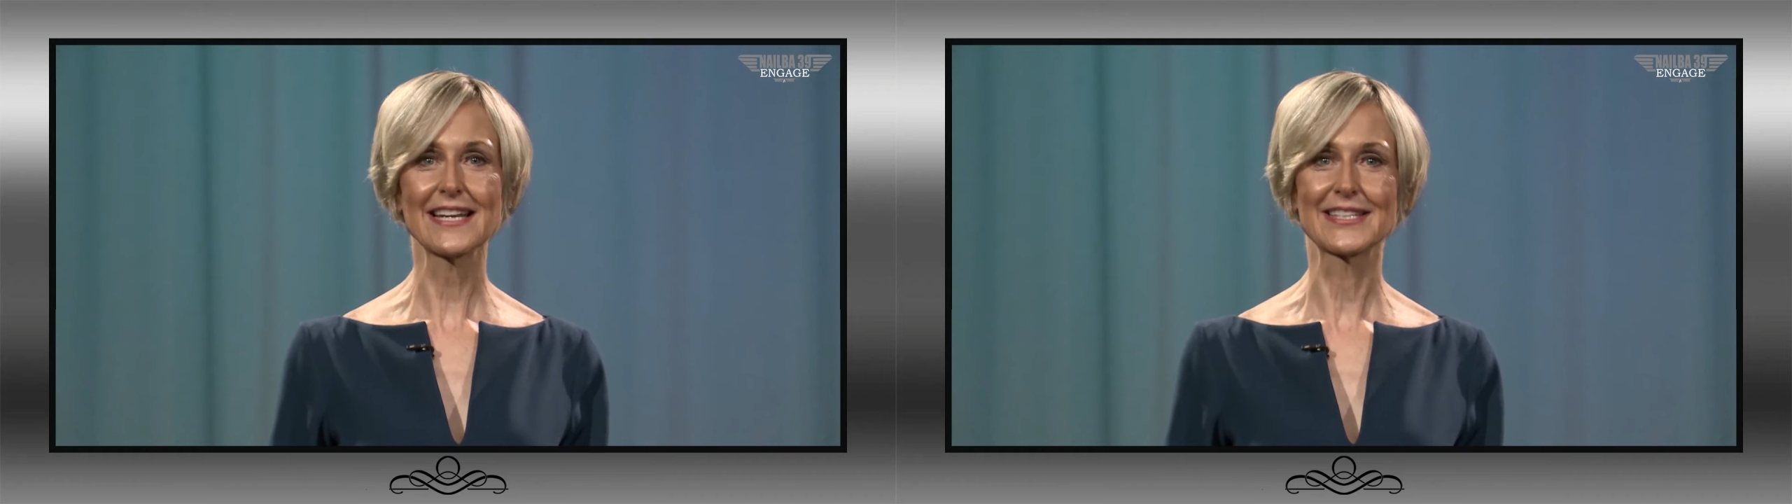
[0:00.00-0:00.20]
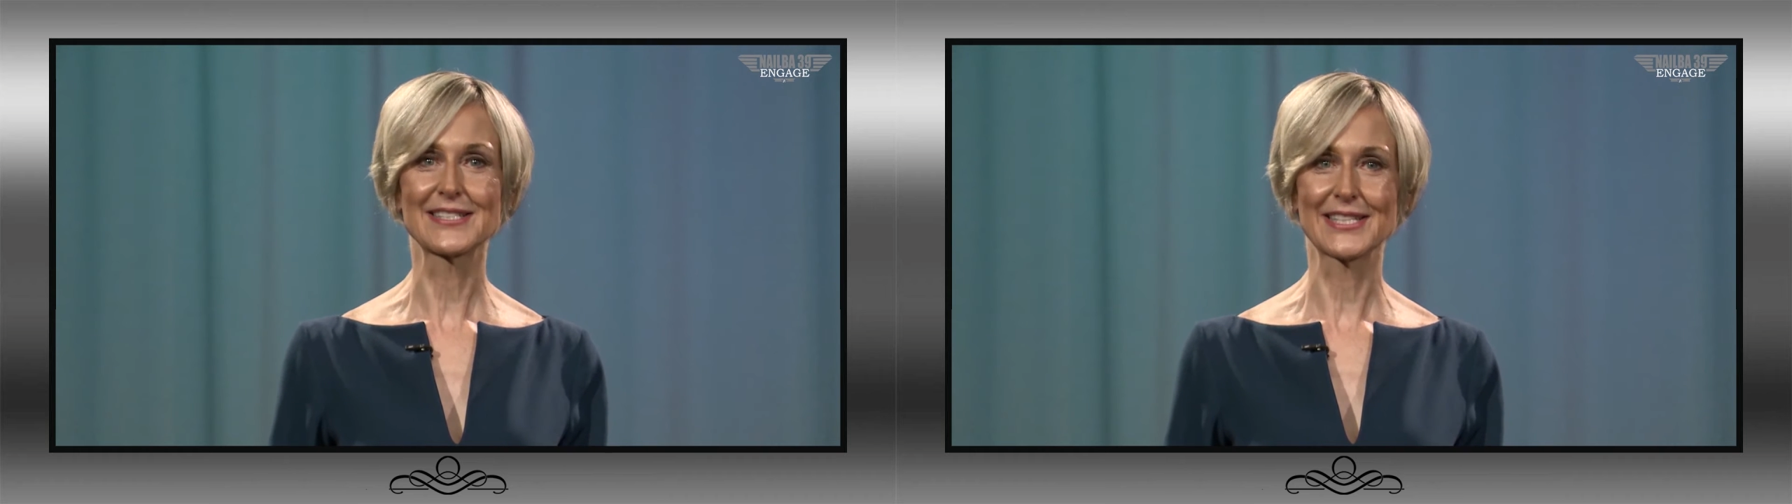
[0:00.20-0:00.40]

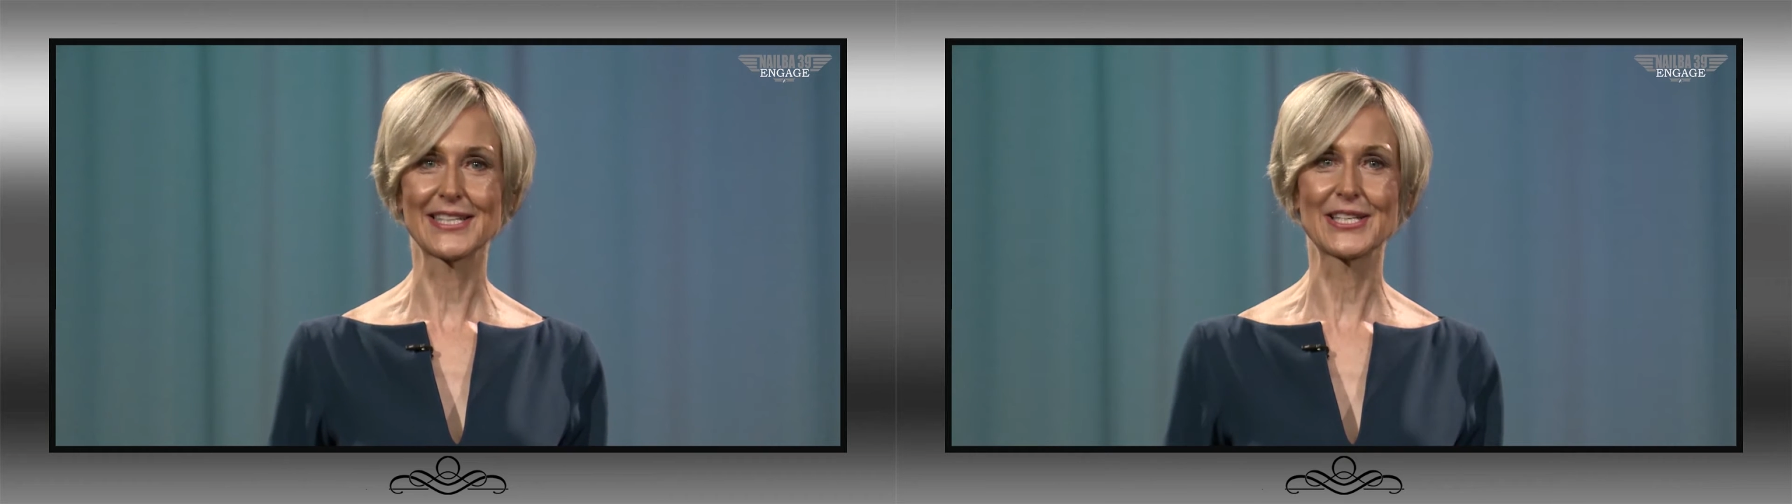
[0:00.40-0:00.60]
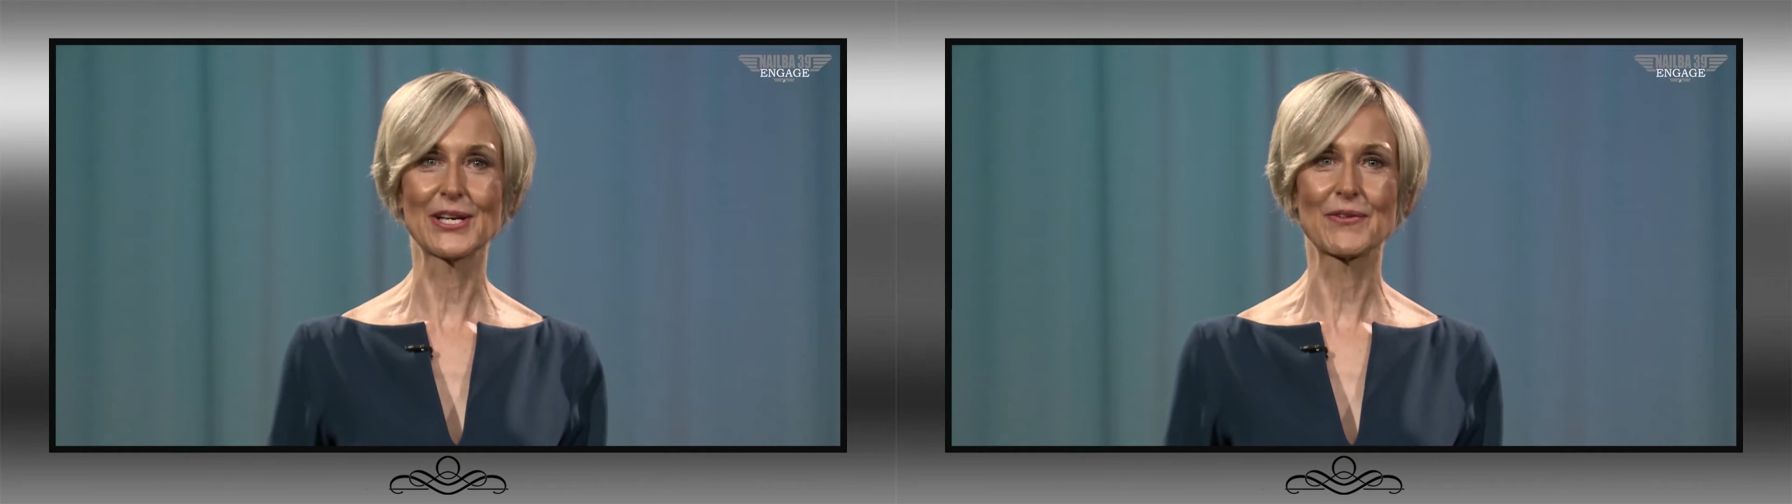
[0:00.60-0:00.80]
and
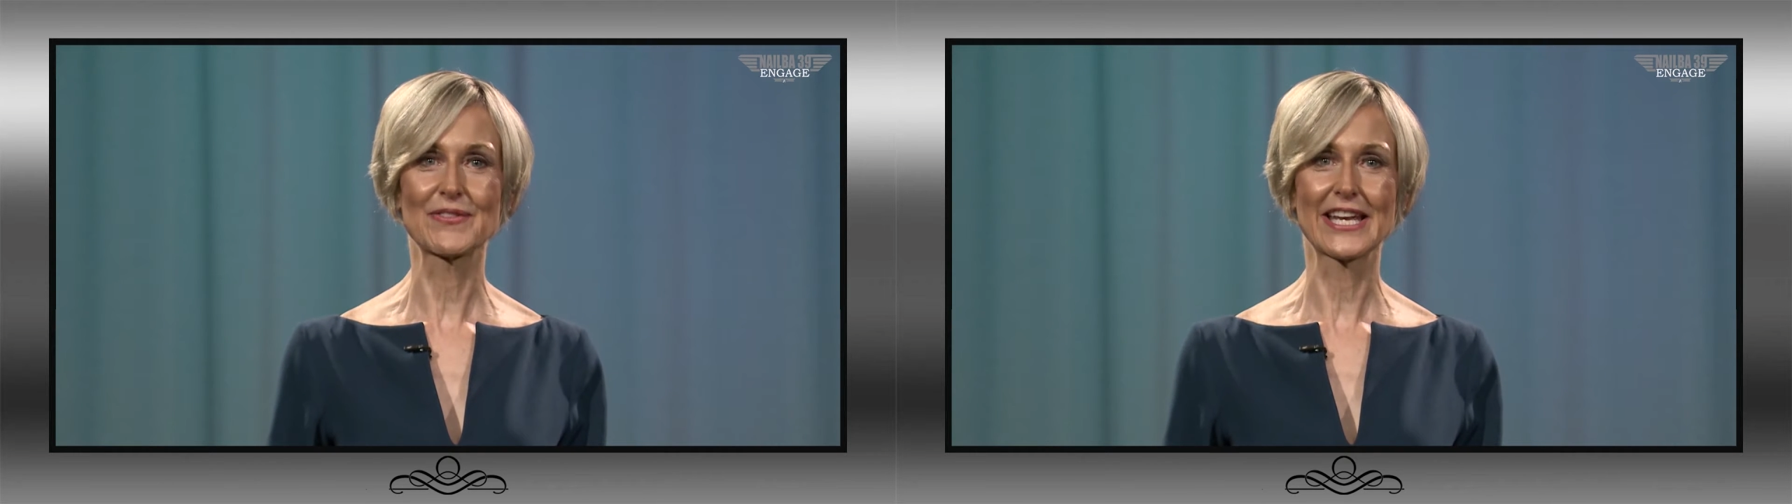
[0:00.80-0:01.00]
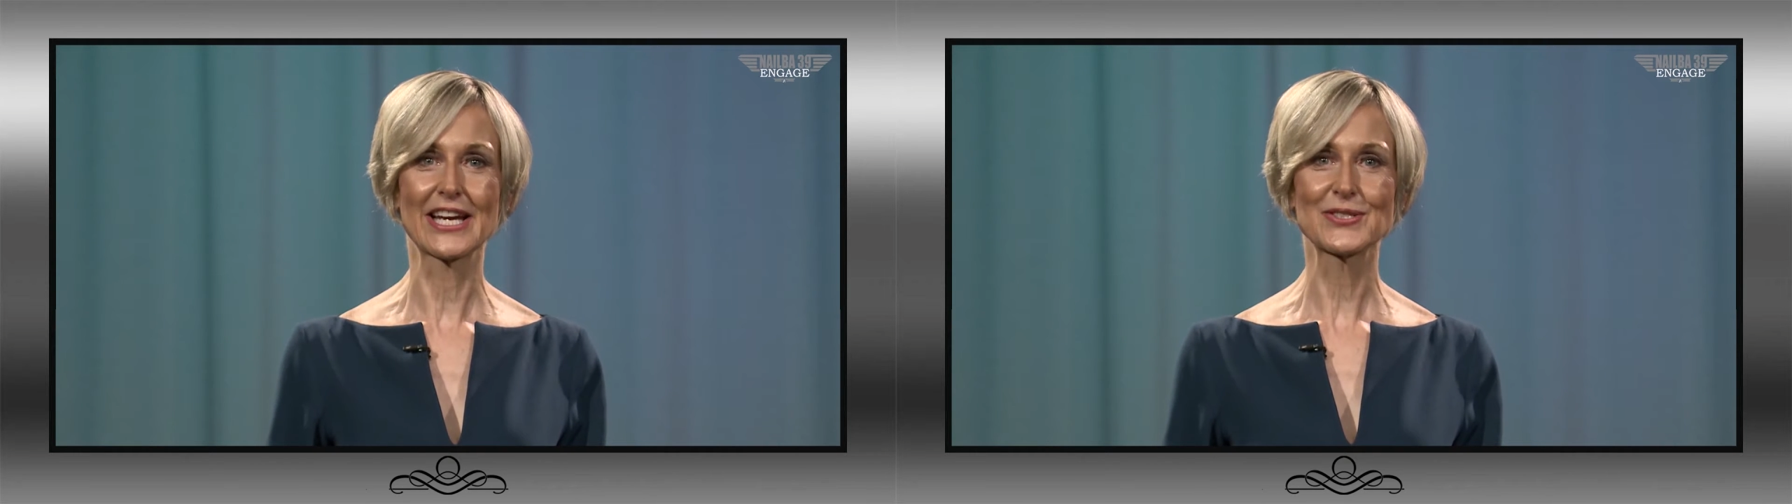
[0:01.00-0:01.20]
CEO of
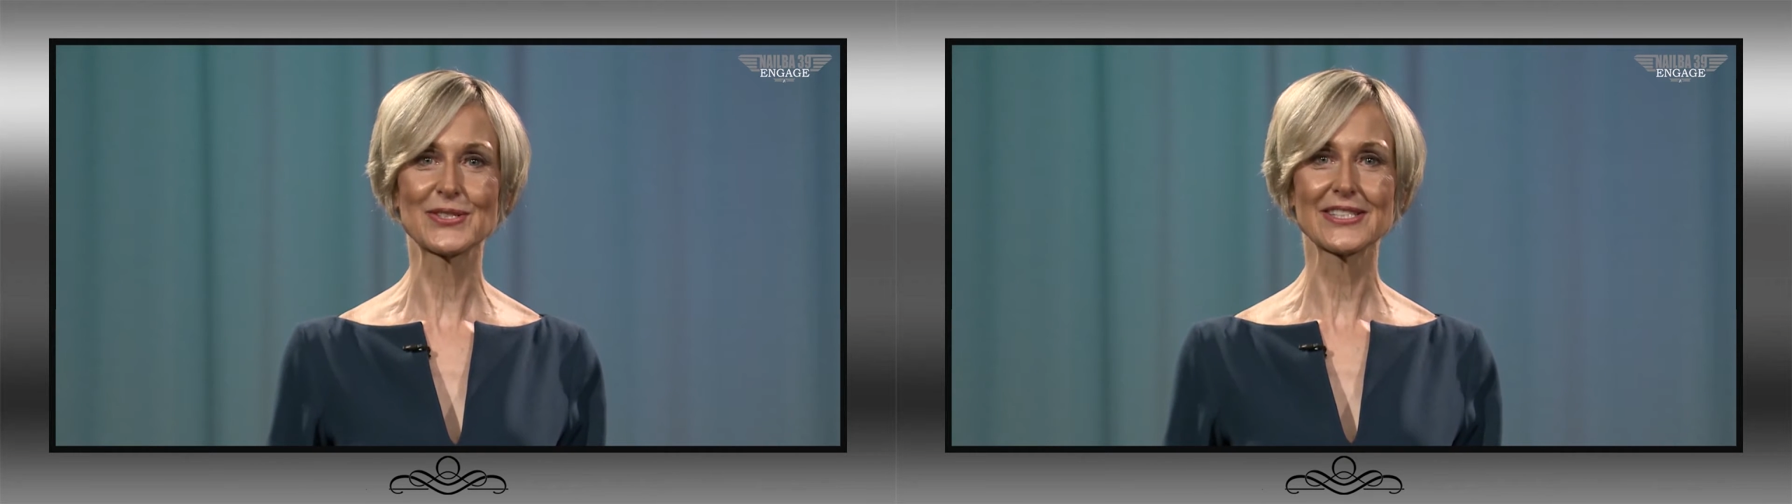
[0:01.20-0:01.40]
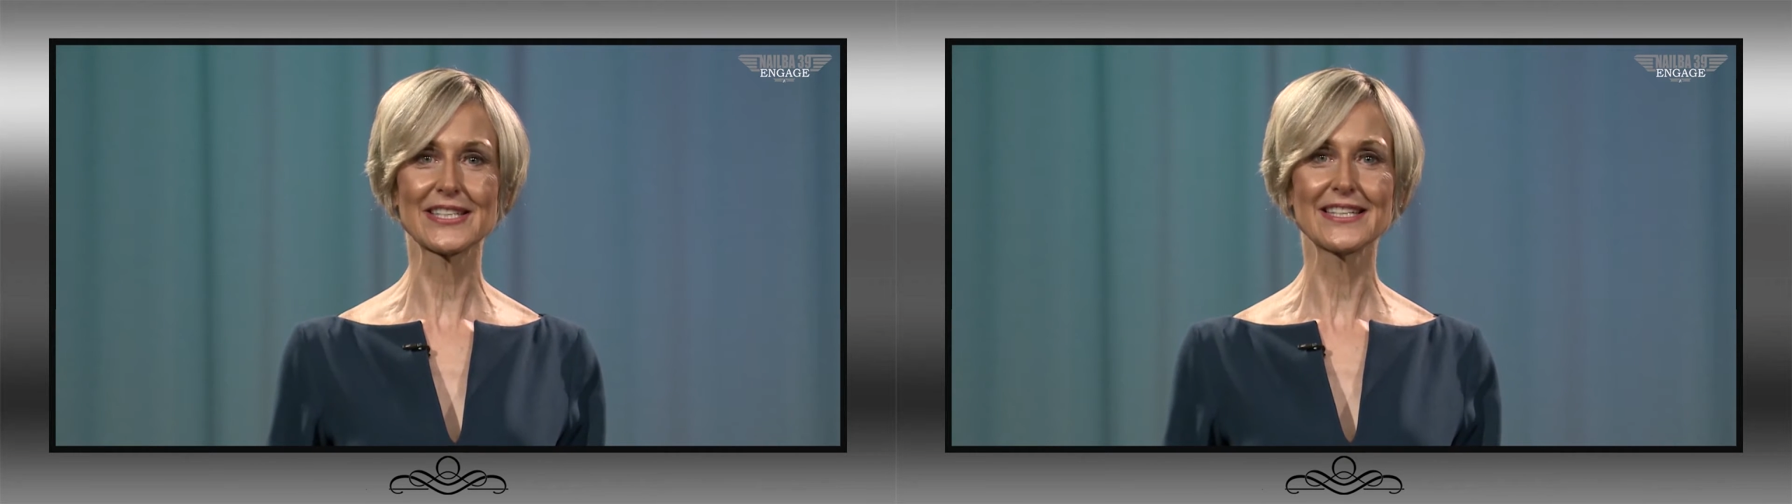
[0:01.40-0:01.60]
the
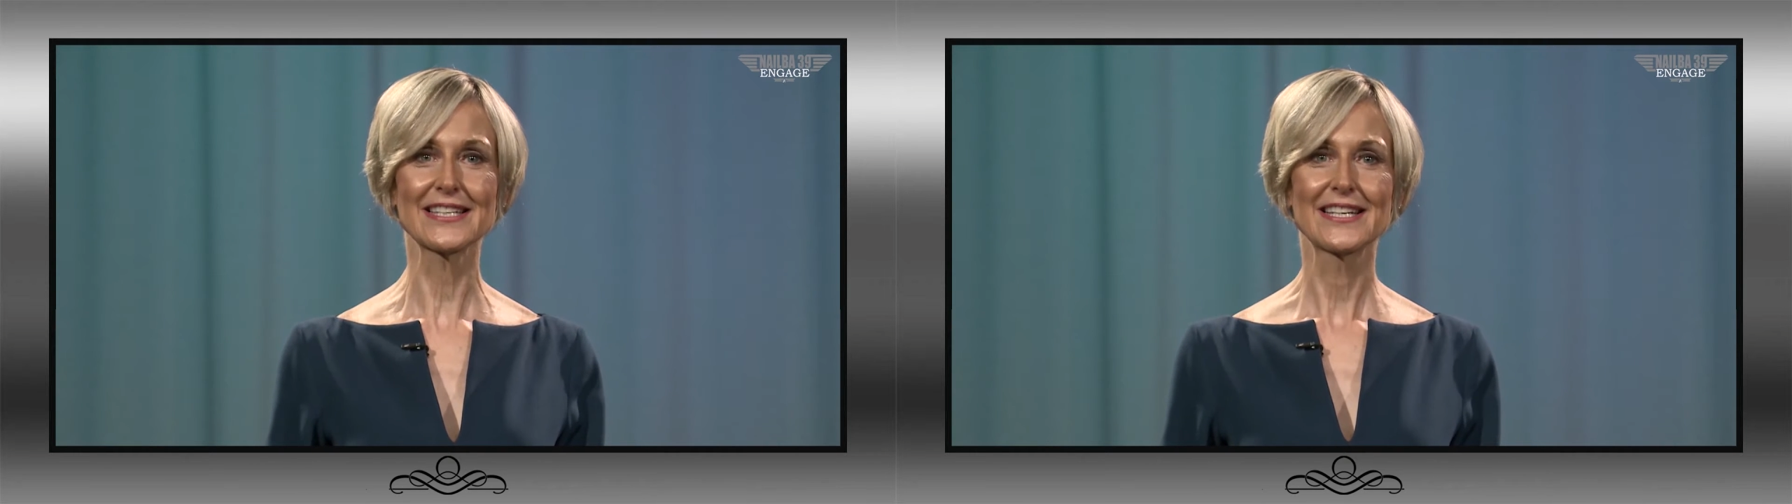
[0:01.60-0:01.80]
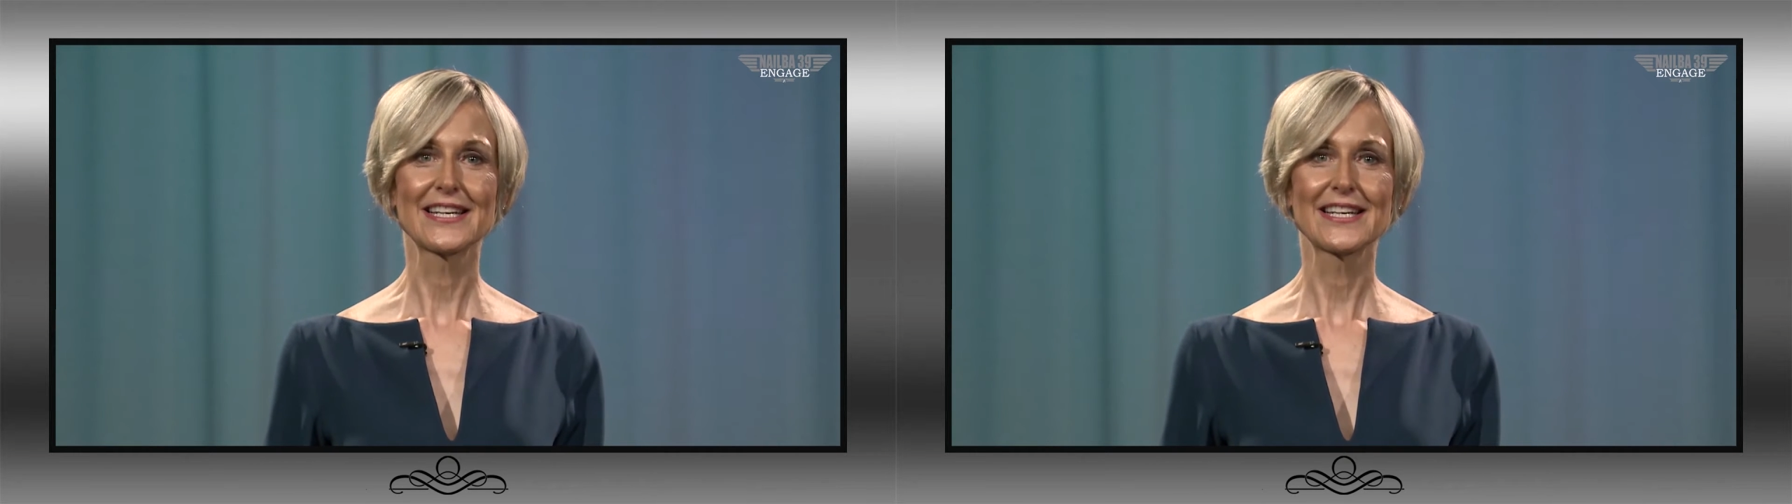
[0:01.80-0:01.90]
agency